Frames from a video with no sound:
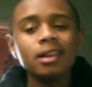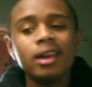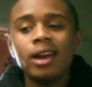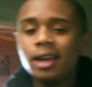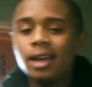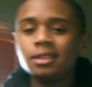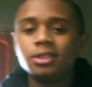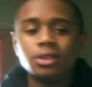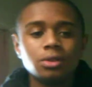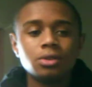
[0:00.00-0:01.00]
I
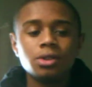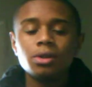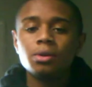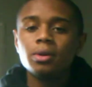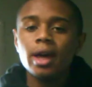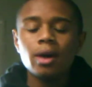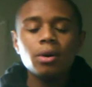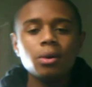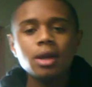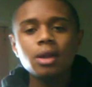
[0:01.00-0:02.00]
told you
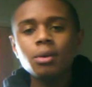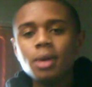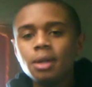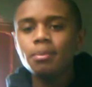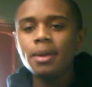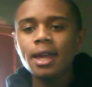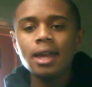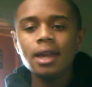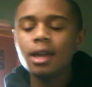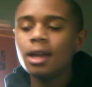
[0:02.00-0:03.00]
how it would
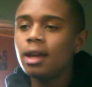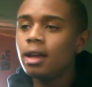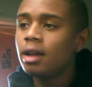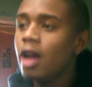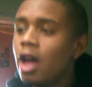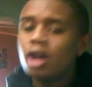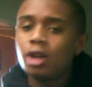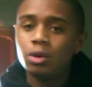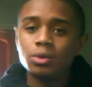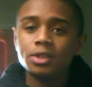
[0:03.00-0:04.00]
be. You
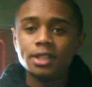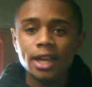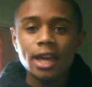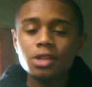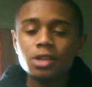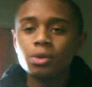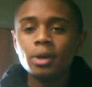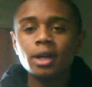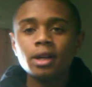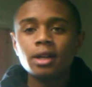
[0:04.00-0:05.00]
said you
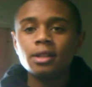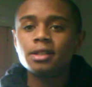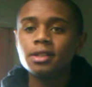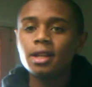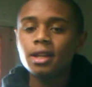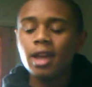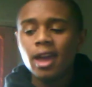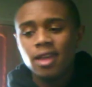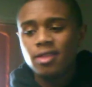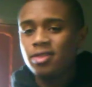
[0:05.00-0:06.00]
understood,
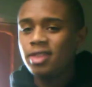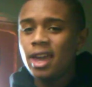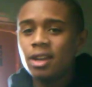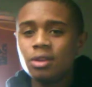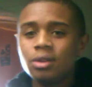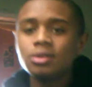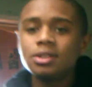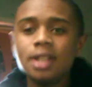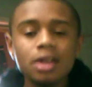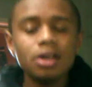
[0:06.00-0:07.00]
and that you
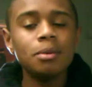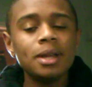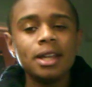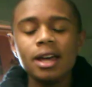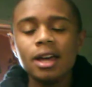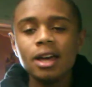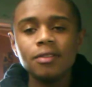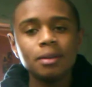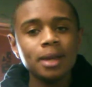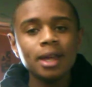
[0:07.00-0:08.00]
still rely on
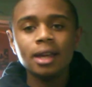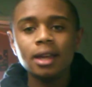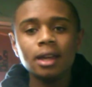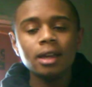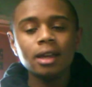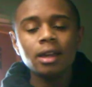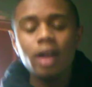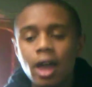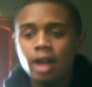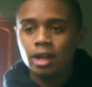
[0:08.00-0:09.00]
me.
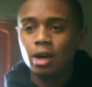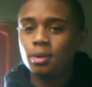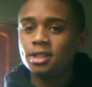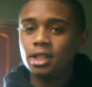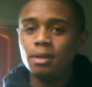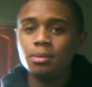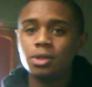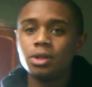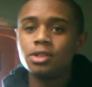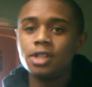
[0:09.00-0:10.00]
Now it seems you're
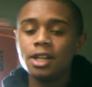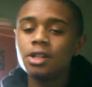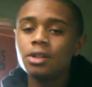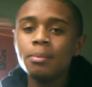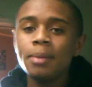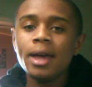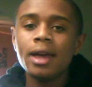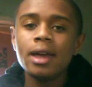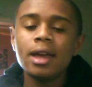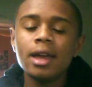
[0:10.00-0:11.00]
changing your
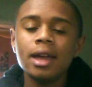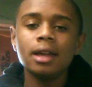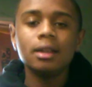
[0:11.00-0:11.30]
mind.